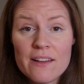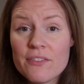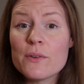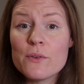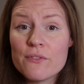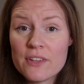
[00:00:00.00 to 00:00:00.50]
I
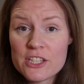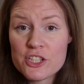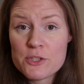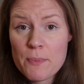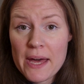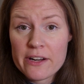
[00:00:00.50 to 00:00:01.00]
found a
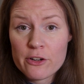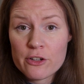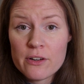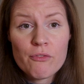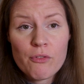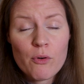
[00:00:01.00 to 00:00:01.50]
vintage pattern
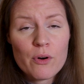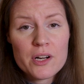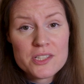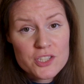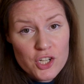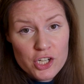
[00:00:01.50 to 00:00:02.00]
for
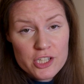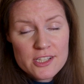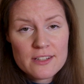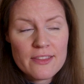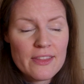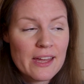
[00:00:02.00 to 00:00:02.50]
a
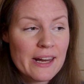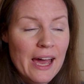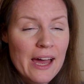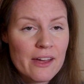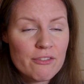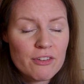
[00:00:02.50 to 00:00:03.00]
skirt that
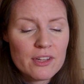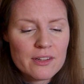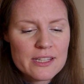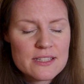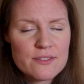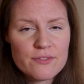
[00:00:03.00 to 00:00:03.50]
I feel
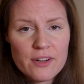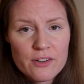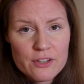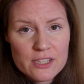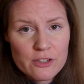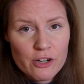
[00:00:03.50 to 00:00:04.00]
is
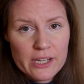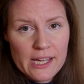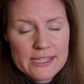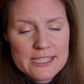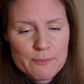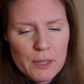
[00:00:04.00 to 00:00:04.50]
very dark
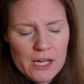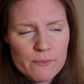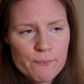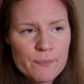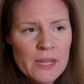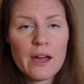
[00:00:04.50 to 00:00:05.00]
academia.